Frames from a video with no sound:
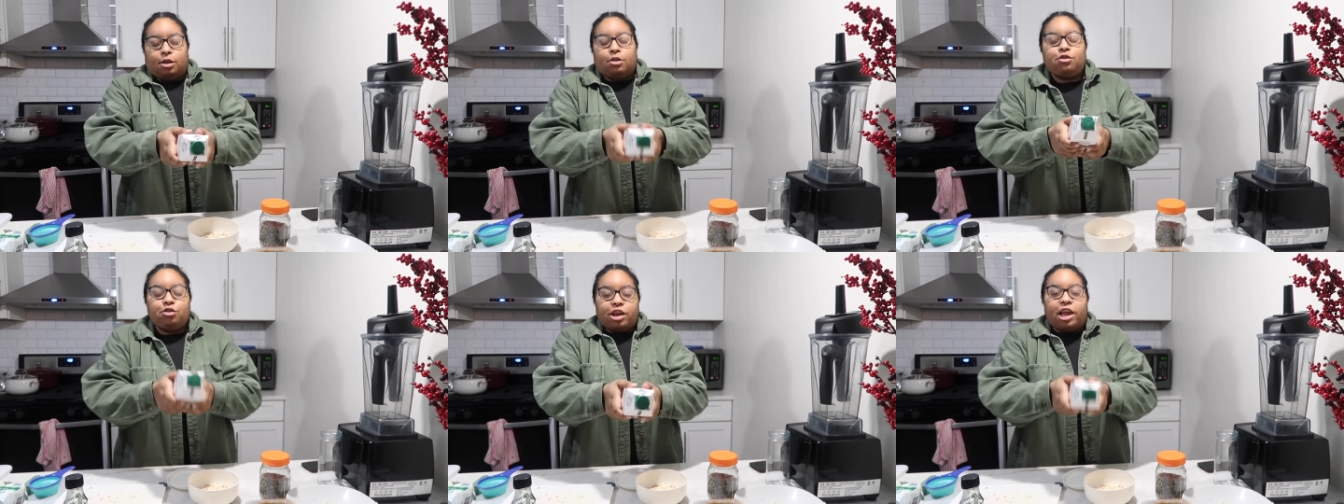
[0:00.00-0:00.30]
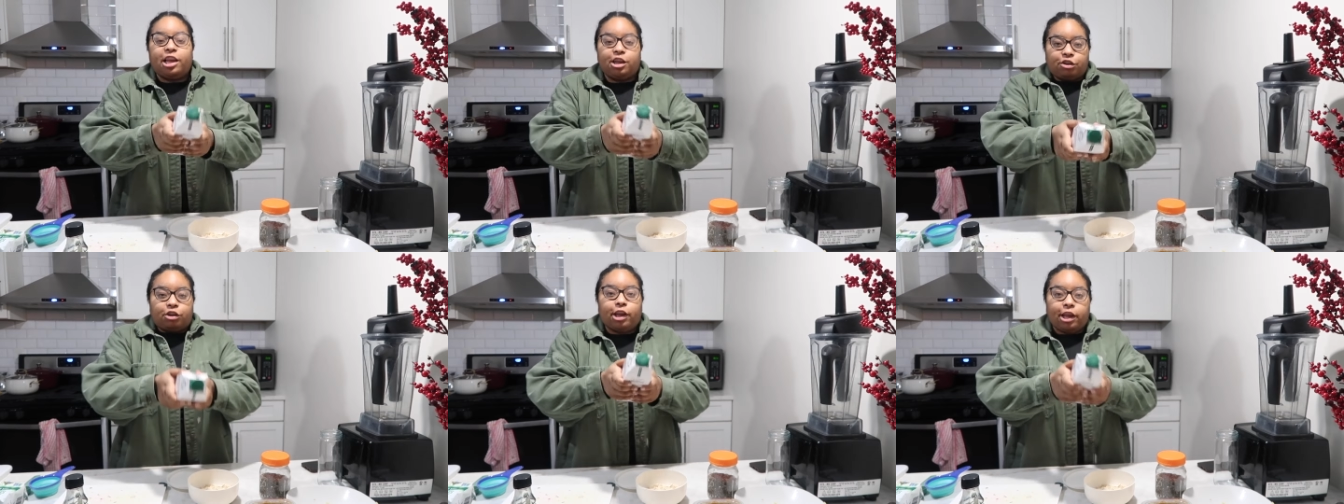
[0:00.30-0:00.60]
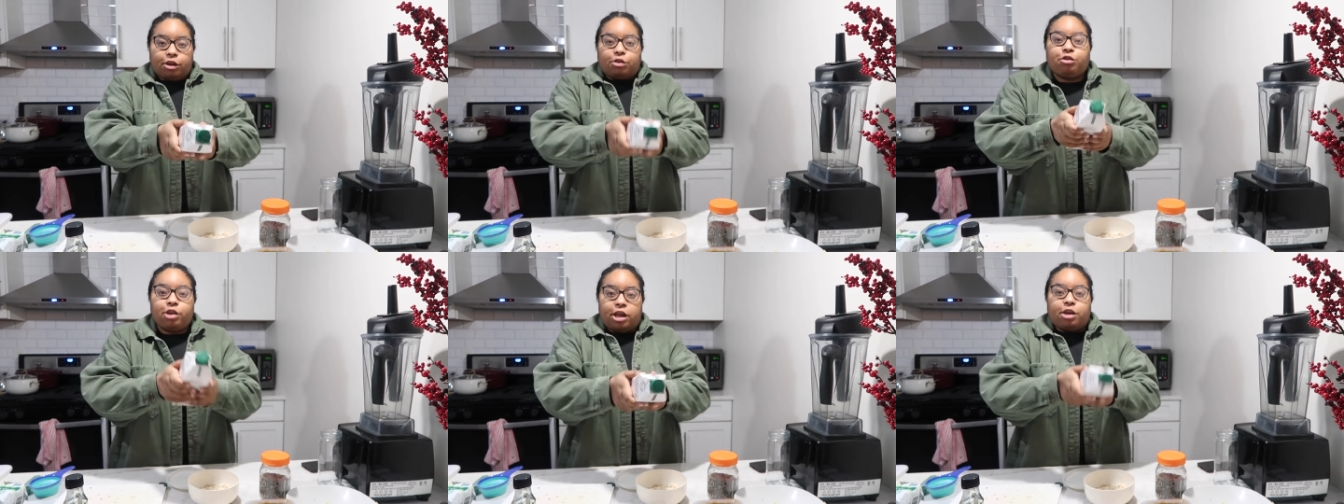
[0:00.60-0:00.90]
Shake,
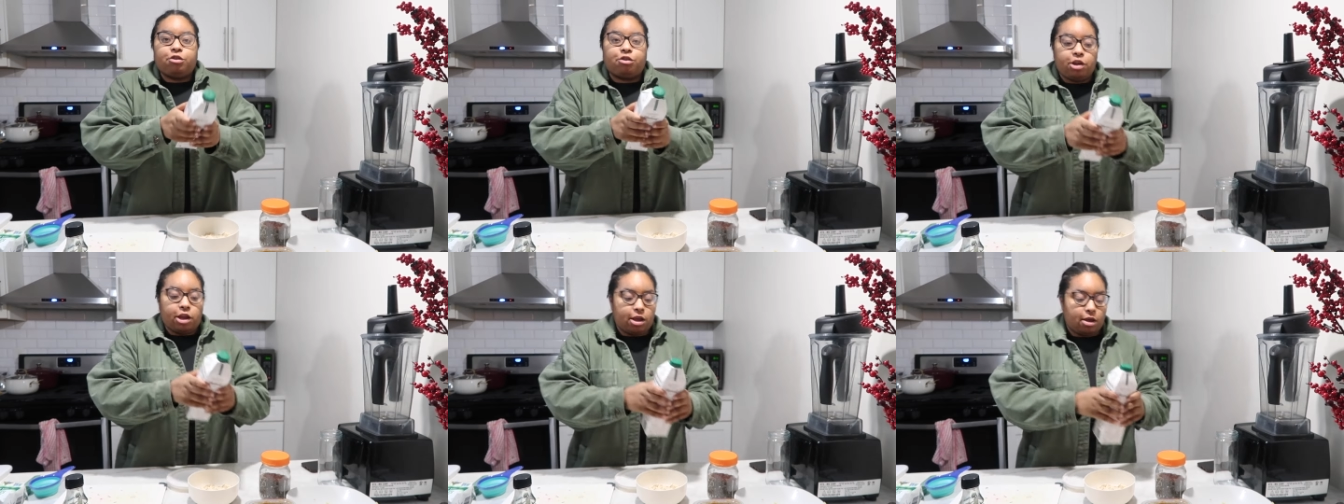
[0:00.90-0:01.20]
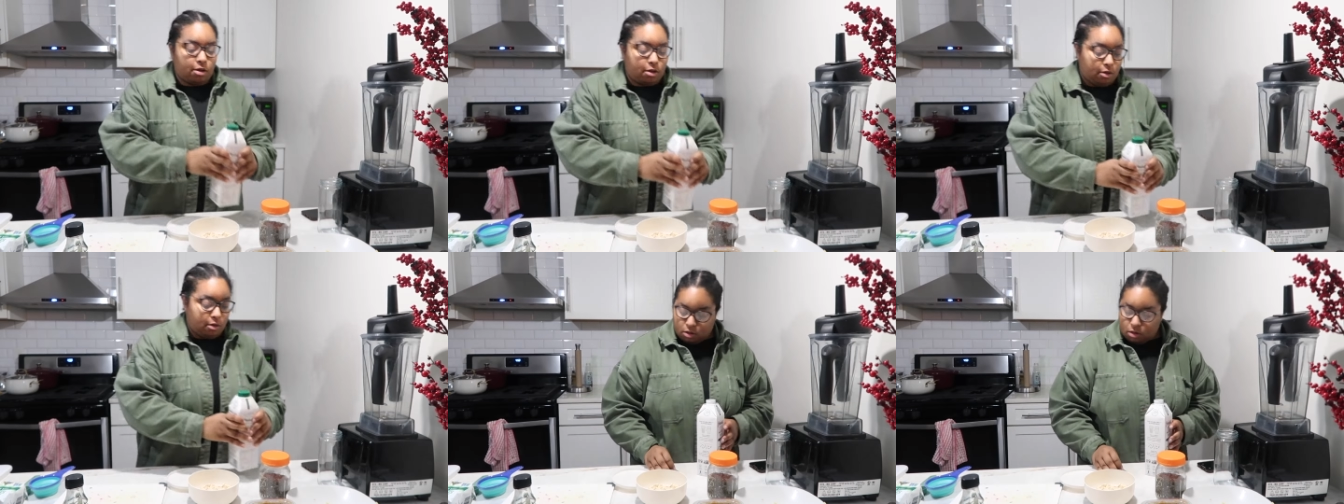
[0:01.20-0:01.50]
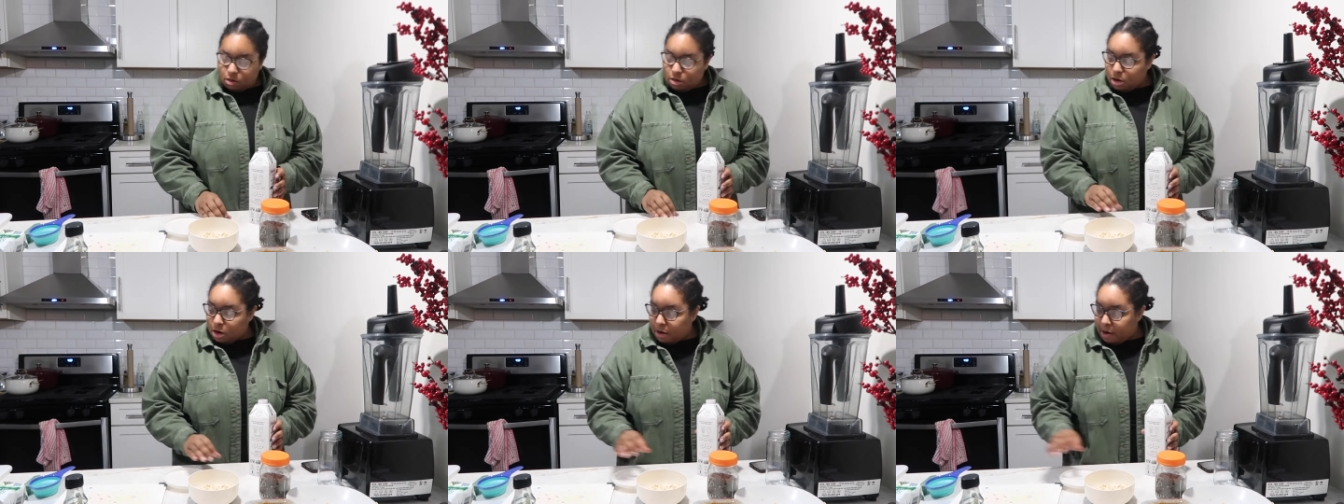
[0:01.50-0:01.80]
shake, shake, shake.
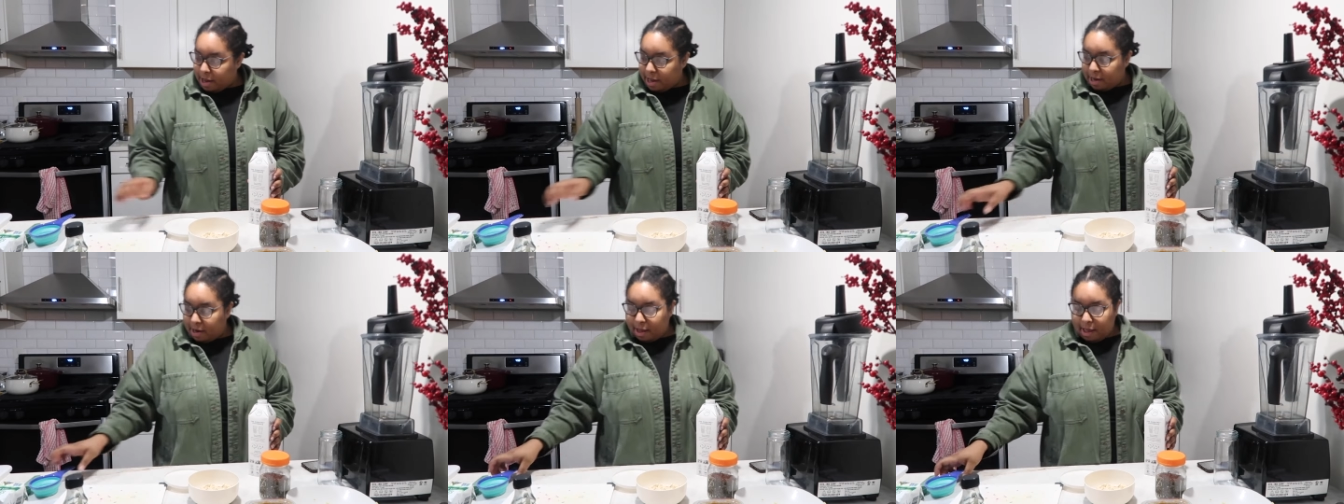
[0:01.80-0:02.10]
All right,